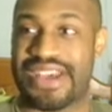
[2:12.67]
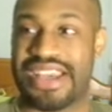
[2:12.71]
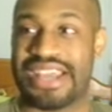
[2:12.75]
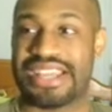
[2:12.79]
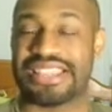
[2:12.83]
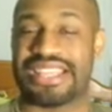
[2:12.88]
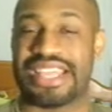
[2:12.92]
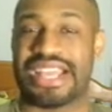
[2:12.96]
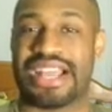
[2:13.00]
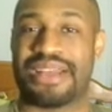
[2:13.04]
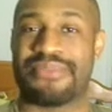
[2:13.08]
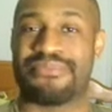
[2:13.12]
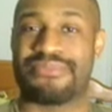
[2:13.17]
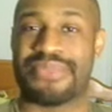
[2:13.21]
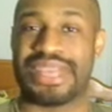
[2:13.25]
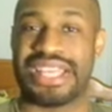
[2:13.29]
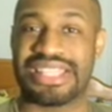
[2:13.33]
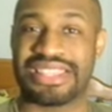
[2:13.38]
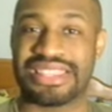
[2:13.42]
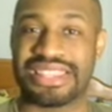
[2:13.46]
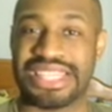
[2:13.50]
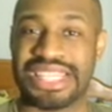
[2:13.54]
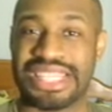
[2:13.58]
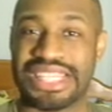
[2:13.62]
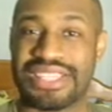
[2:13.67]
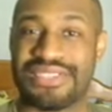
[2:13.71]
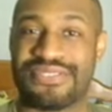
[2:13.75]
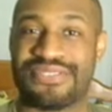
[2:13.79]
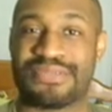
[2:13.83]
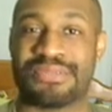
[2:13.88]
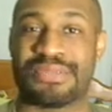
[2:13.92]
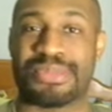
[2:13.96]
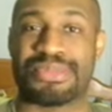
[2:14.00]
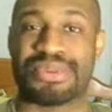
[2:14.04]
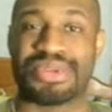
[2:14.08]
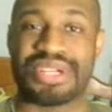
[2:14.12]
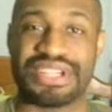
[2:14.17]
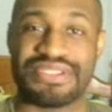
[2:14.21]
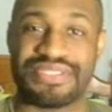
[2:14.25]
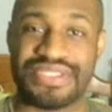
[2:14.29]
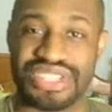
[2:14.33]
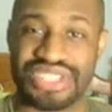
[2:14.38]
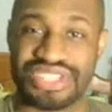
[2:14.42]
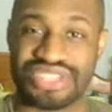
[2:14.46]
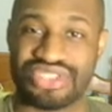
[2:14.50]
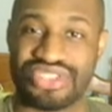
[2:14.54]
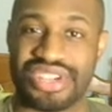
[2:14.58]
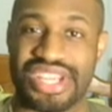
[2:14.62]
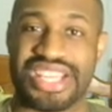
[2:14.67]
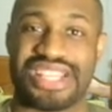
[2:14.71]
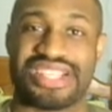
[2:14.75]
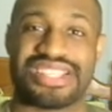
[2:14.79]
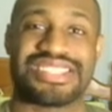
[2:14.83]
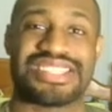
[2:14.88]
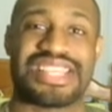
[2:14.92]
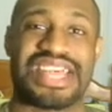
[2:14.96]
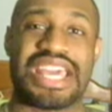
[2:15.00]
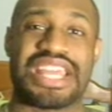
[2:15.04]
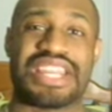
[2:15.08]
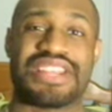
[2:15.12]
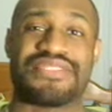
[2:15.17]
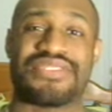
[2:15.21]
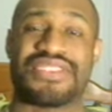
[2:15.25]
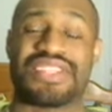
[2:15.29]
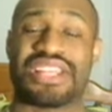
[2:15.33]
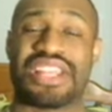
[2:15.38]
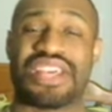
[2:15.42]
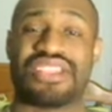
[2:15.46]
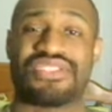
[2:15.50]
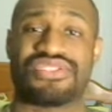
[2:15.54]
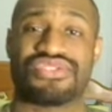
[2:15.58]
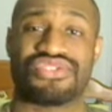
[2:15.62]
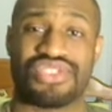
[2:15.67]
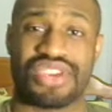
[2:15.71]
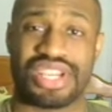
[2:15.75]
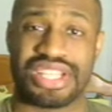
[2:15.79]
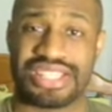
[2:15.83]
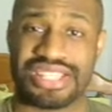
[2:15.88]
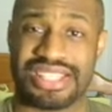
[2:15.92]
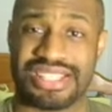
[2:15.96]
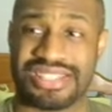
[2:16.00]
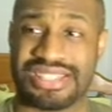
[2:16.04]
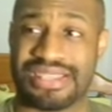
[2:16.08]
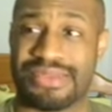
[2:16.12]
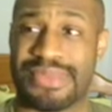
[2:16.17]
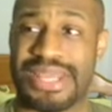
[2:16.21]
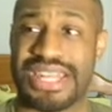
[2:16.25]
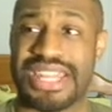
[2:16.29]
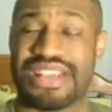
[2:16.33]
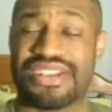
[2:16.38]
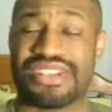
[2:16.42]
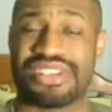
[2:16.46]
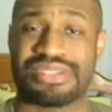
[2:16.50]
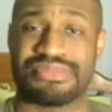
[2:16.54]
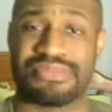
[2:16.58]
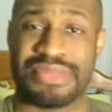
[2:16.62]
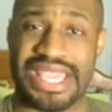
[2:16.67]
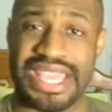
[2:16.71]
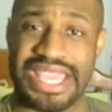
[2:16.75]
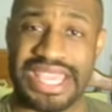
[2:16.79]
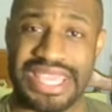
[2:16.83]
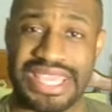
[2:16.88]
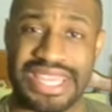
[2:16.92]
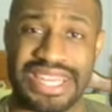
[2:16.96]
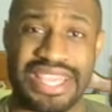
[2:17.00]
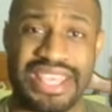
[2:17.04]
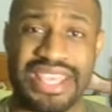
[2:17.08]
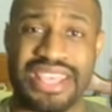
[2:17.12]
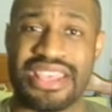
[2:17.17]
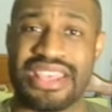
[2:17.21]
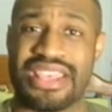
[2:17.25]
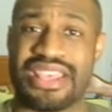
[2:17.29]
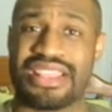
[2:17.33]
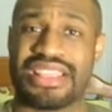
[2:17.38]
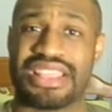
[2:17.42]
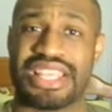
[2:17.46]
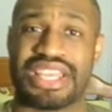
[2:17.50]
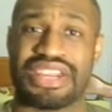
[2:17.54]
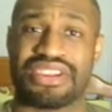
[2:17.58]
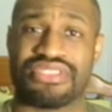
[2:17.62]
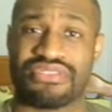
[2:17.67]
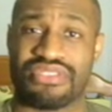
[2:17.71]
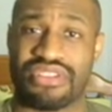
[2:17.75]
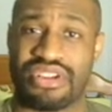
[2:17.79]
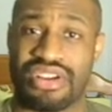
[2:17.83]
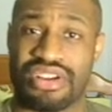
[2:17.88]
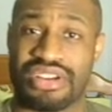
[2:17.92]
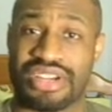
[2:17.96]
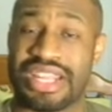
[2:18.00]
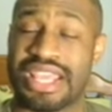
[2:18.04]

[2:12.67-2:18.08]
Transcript: like a mint leaf from a previous drink and tied up another drink that somebody else made later on,